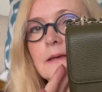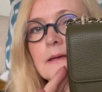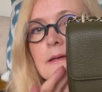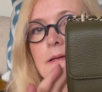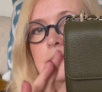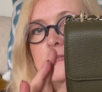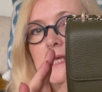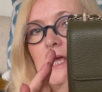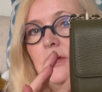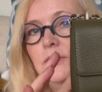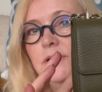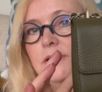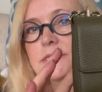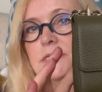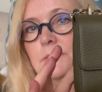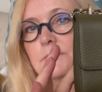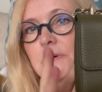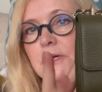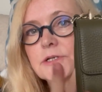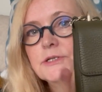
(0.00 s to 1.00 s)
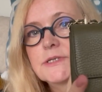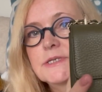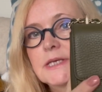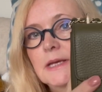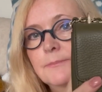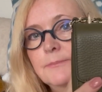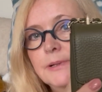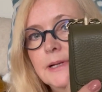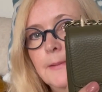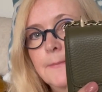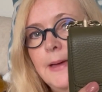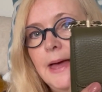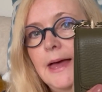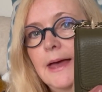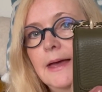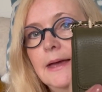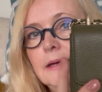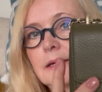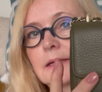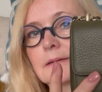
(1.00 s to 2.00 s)
So it's a much simpler
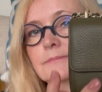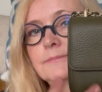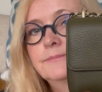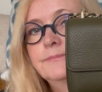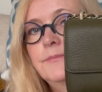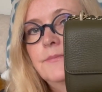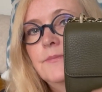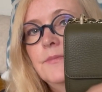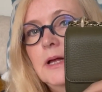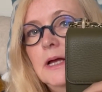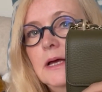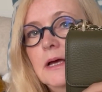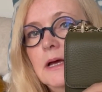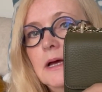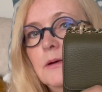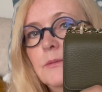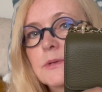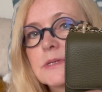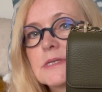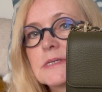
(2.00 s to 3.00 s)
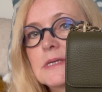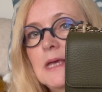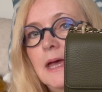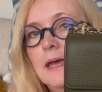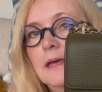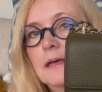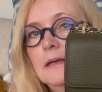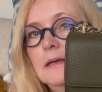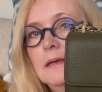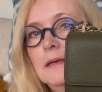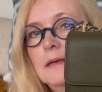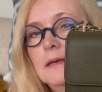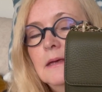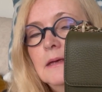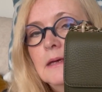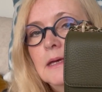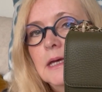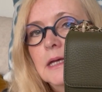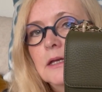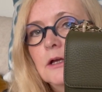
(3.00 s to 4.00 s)
bag, I would say.
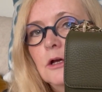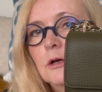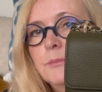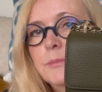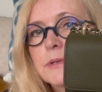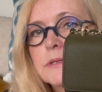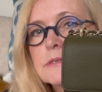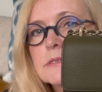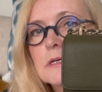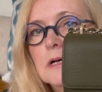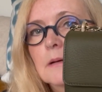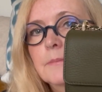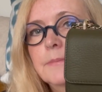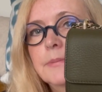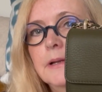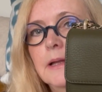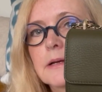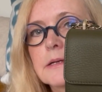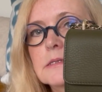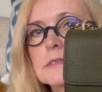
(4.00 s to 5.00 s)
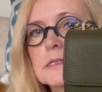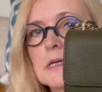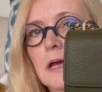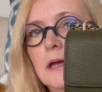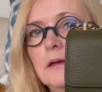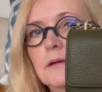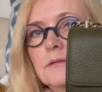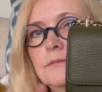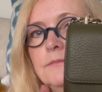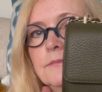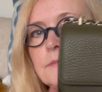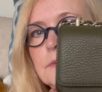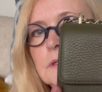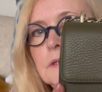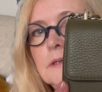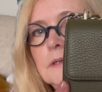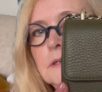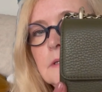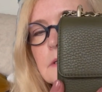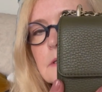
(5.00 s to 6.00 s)
It opens up like so.
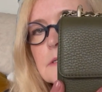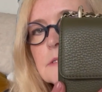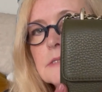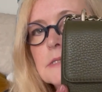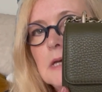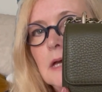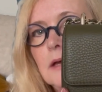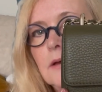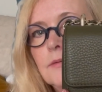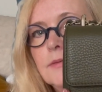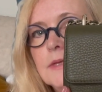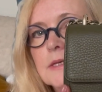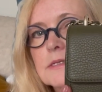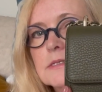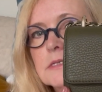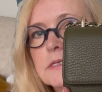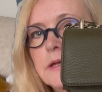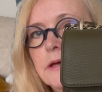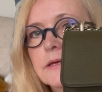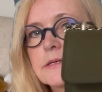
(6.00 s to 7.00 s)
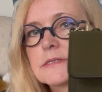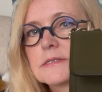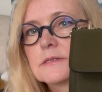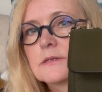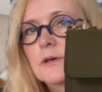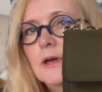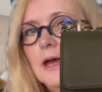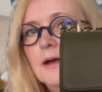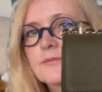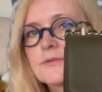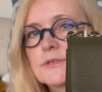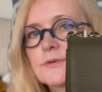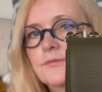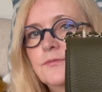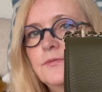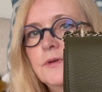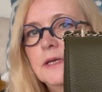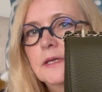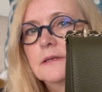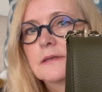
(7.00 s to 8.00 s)
So this does, you have to
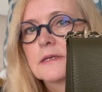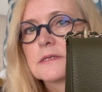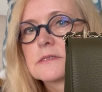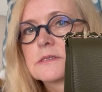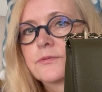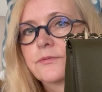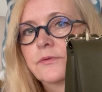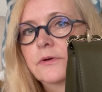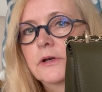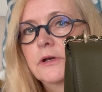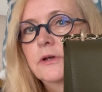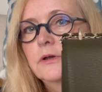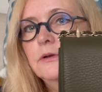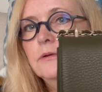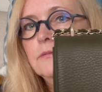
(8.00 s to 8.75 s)
feed this through.